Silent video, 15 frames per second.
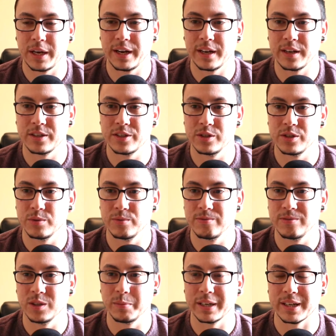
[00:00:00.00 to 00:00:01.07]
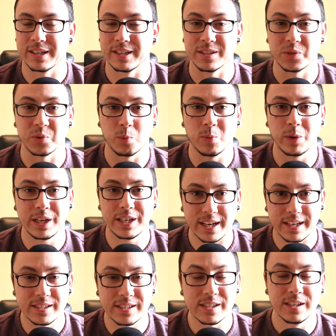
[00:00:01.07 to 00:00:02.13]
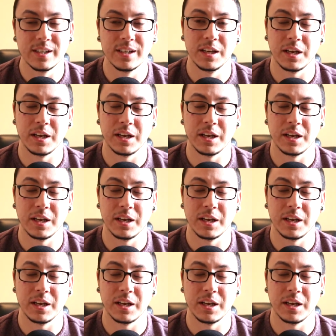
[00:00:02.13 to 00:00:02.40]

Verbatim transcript: planning to do filming this weekend,